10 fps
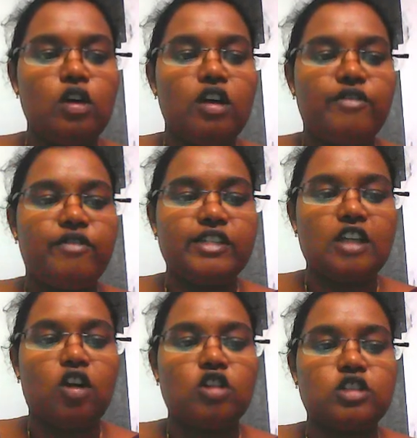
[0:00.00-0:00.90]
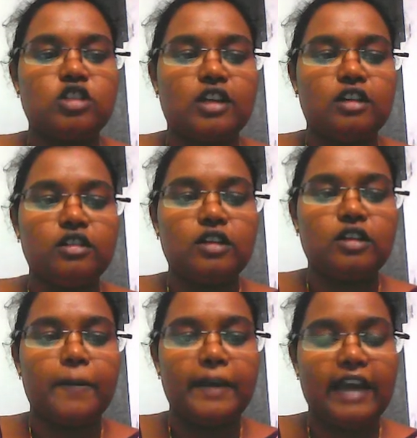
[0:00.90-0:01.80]
physiological,
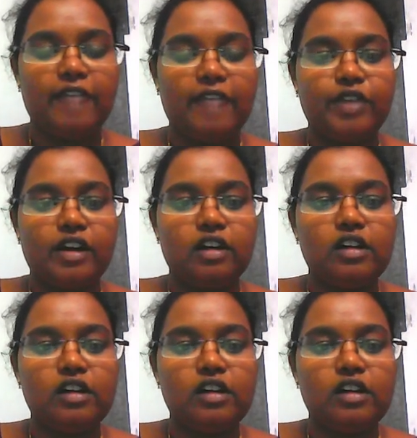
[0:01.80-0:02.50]
behavioral,